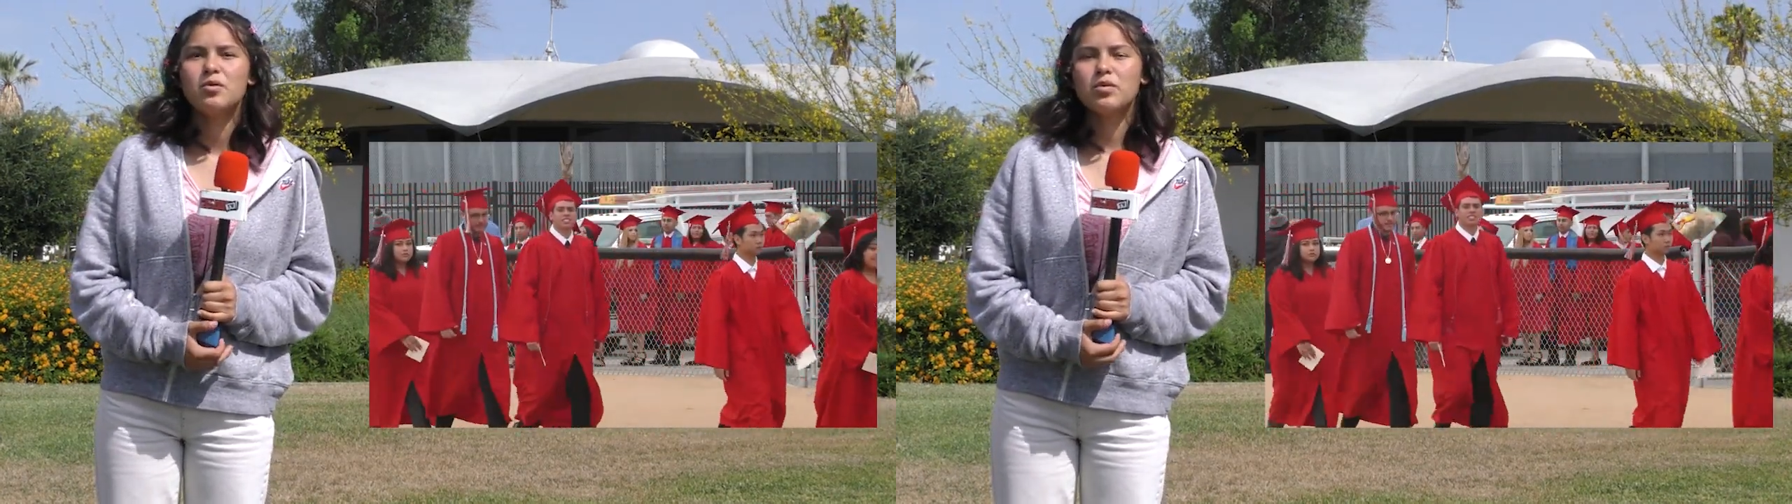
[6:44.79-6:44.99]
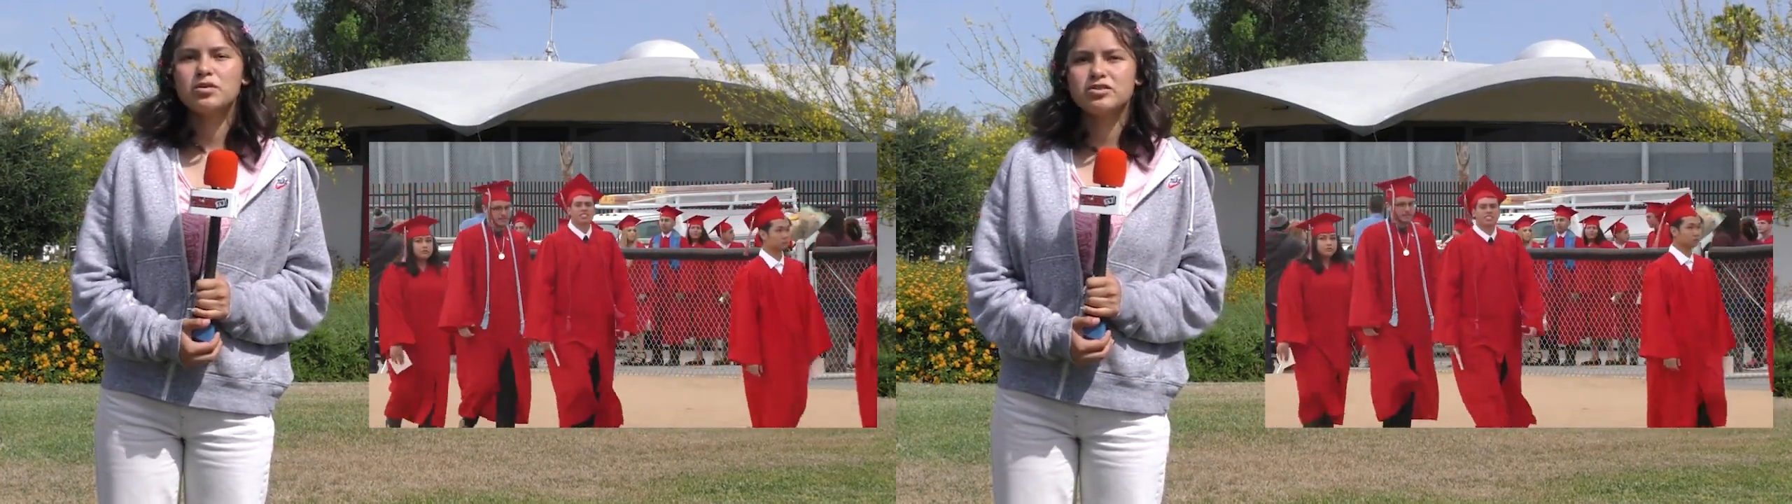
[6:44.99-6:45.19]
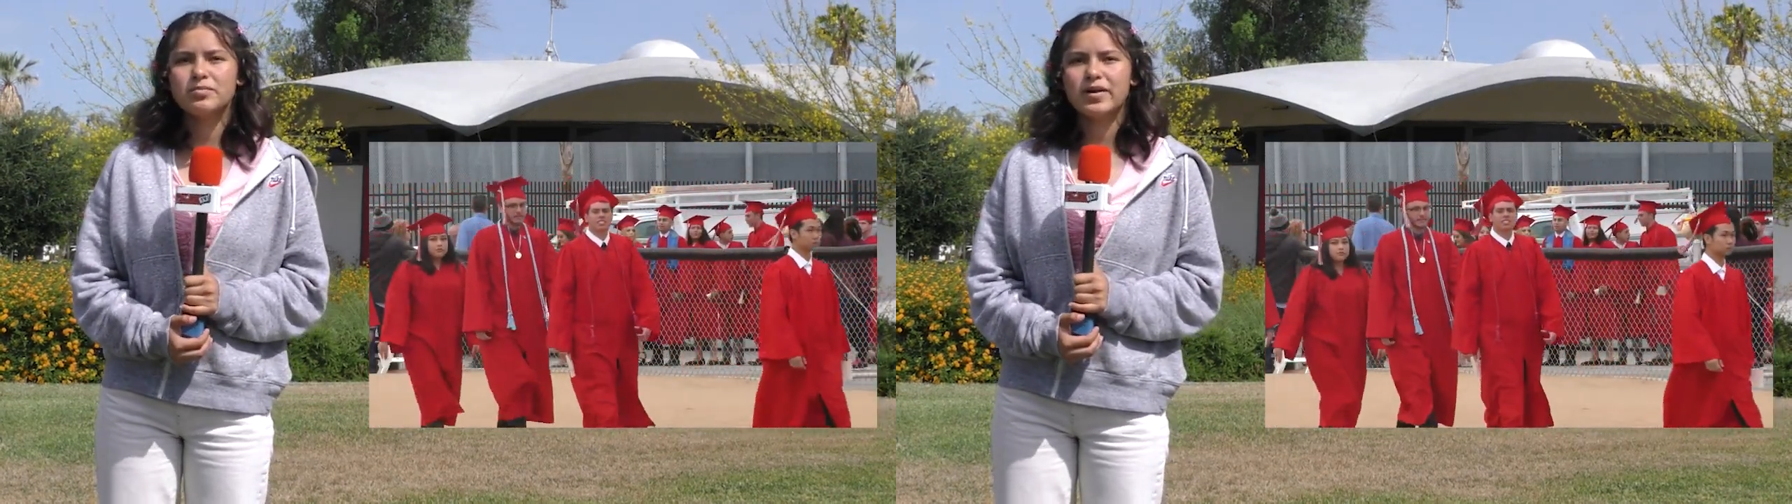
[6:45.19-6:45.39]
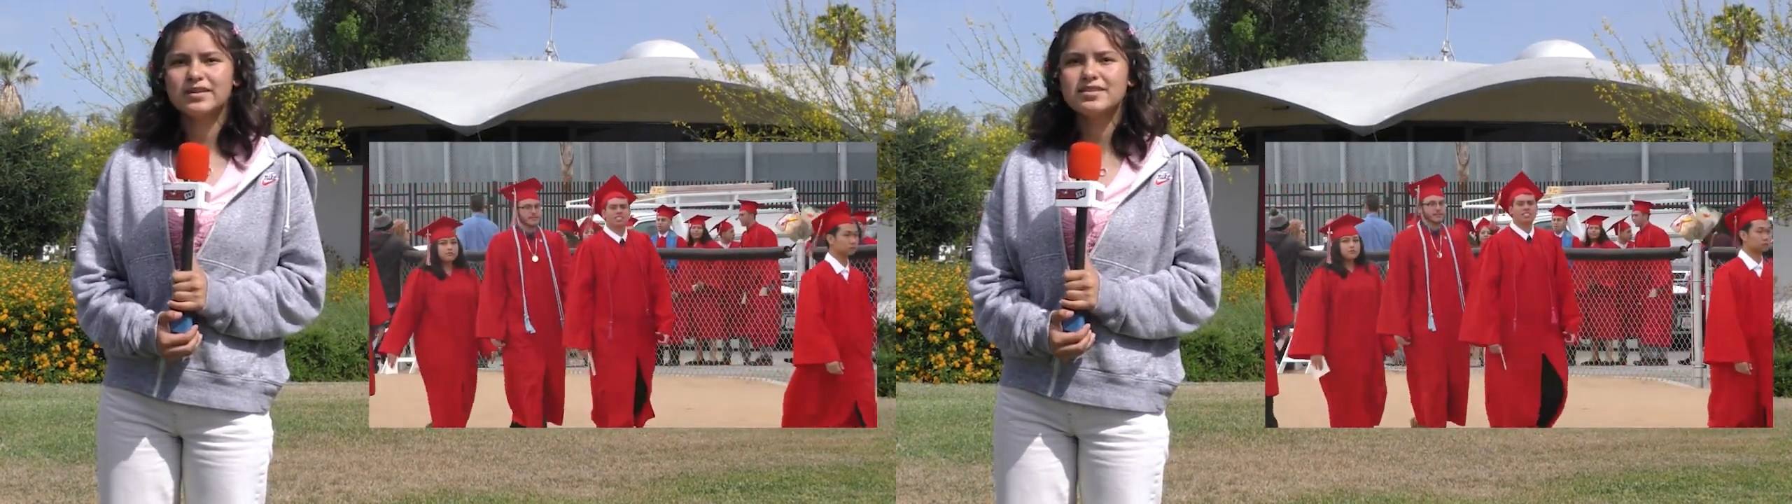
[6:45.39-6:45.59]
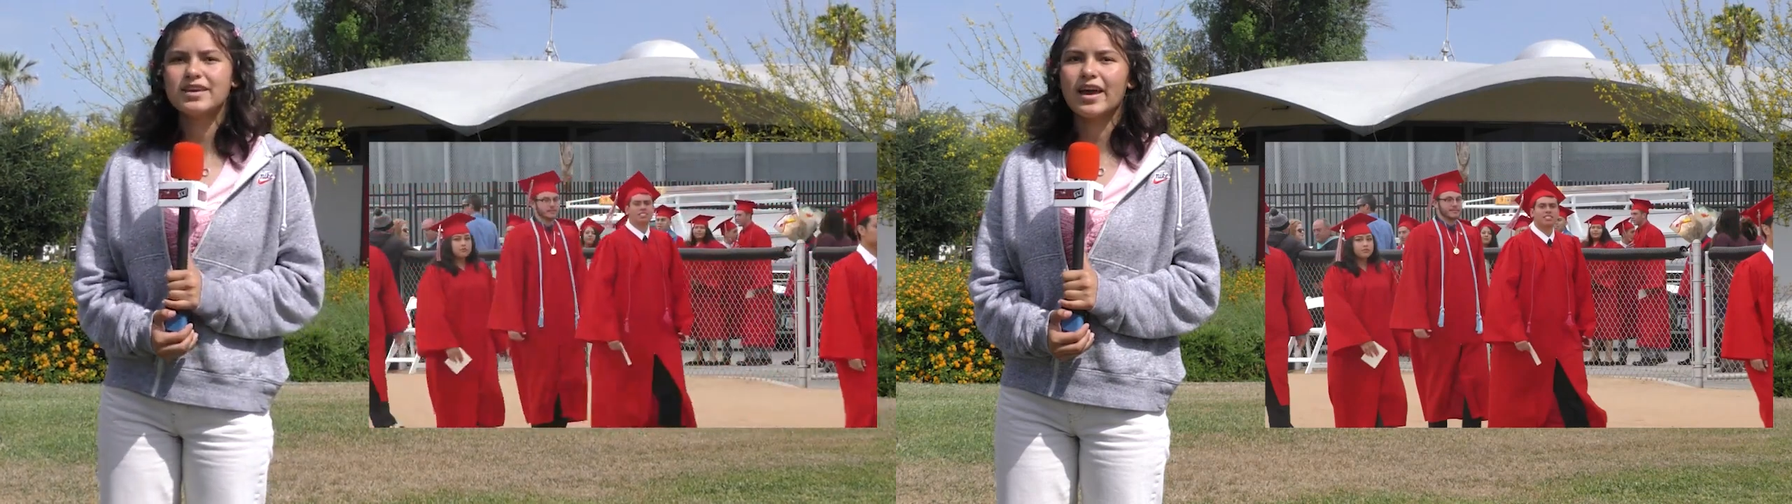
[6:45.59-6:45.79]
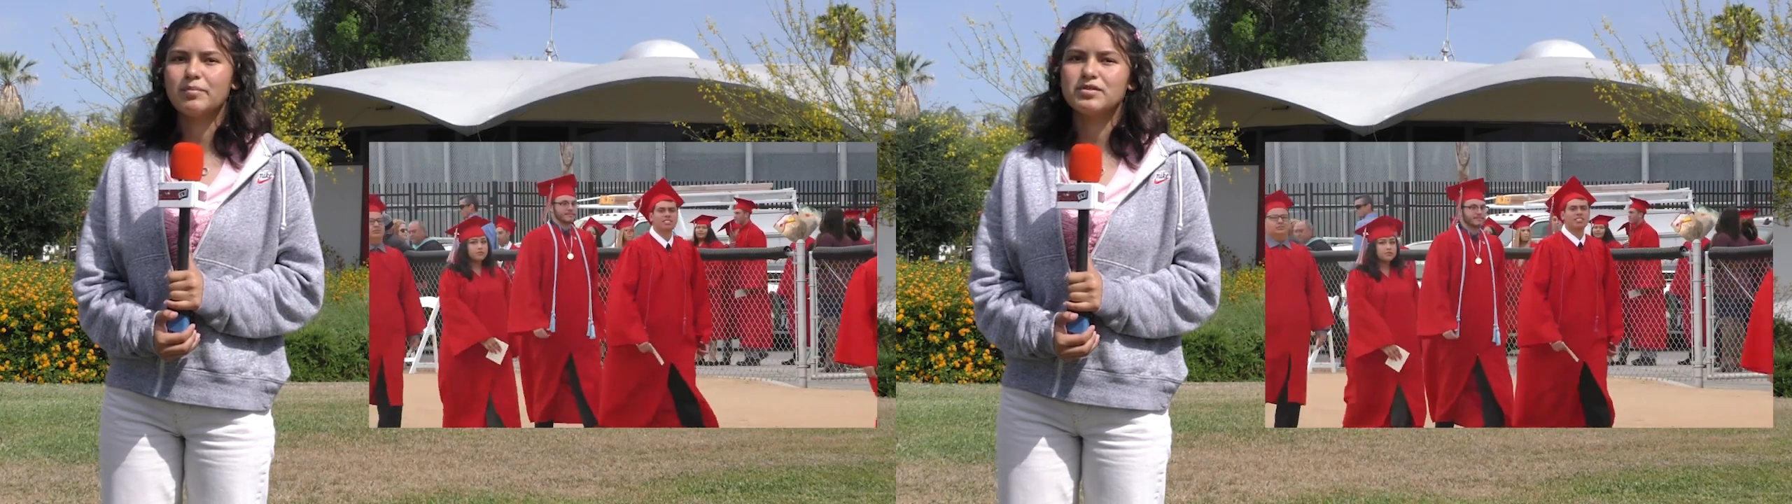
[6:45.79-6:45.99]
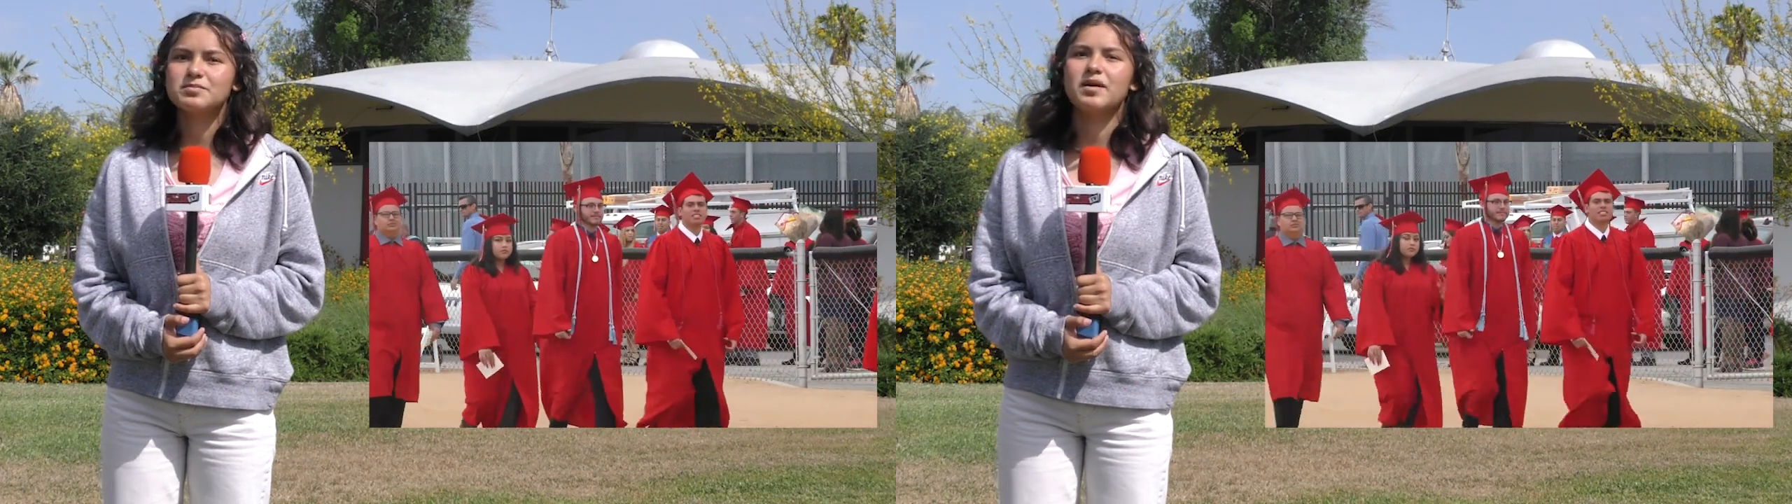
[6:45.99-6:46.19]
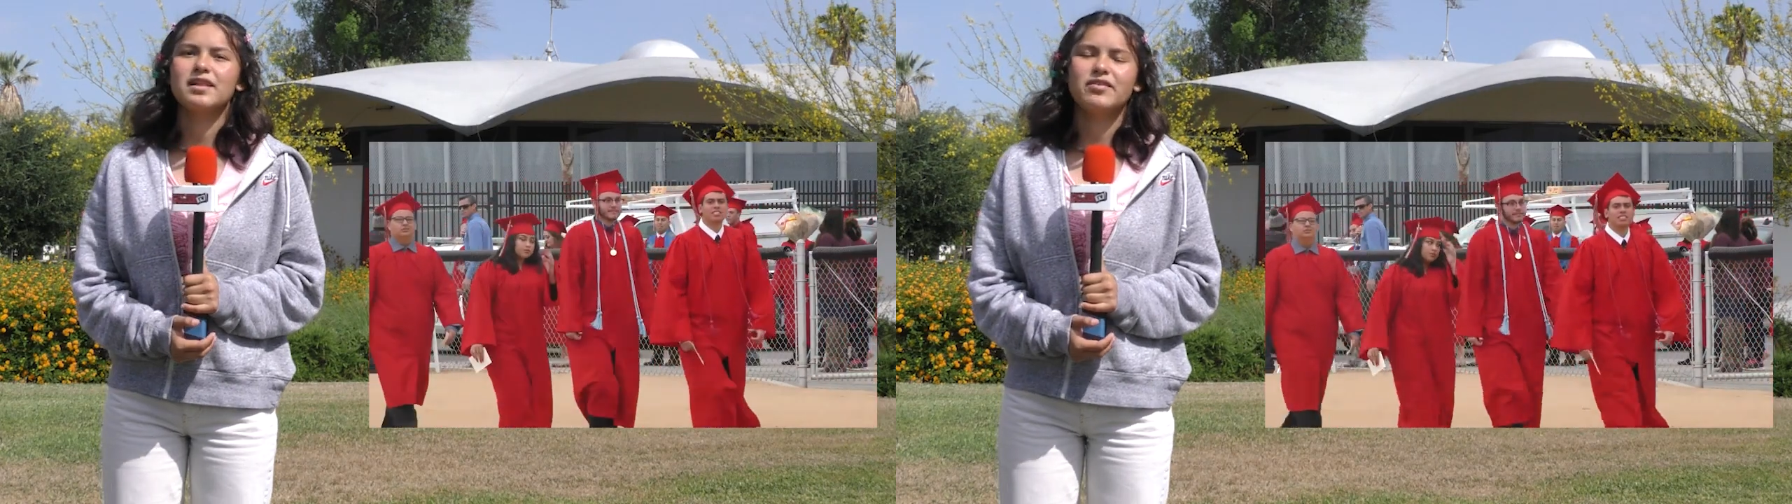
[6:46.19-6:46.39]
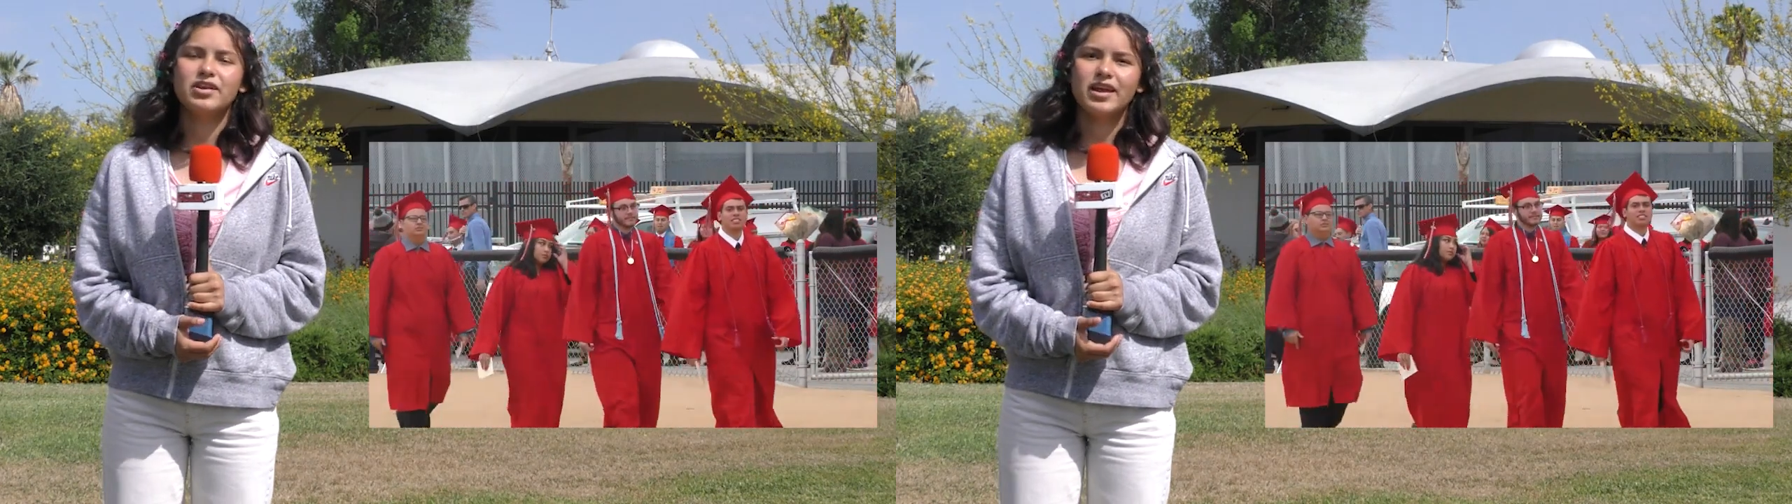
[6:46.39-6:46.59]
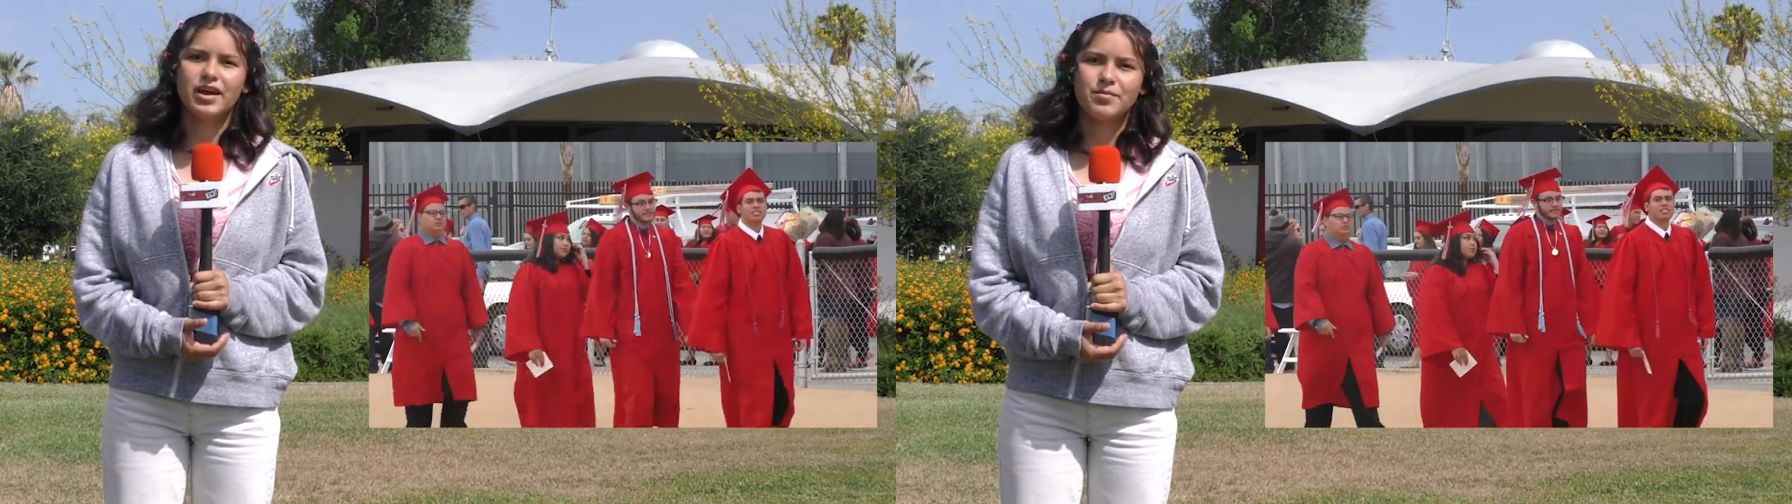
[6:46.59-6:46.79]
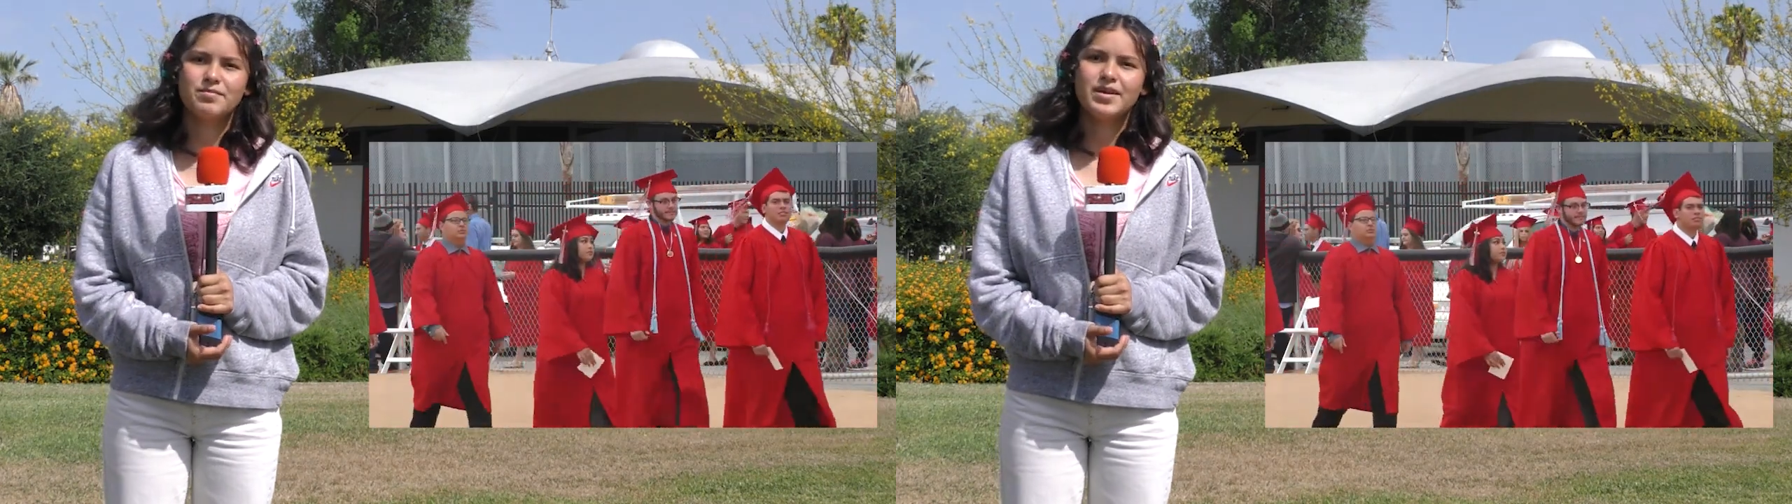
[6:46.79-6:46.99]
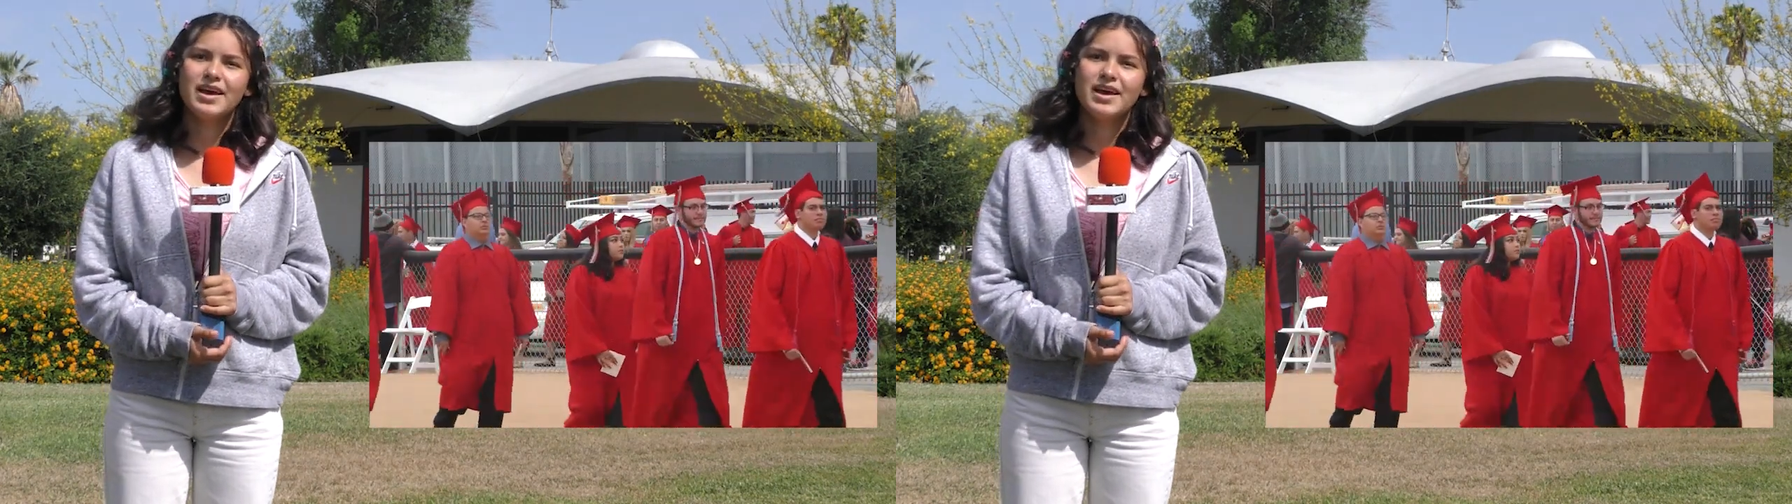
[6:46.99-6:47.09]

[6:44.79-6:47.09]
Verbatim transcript: We'll return back to the campus by 11 a.m.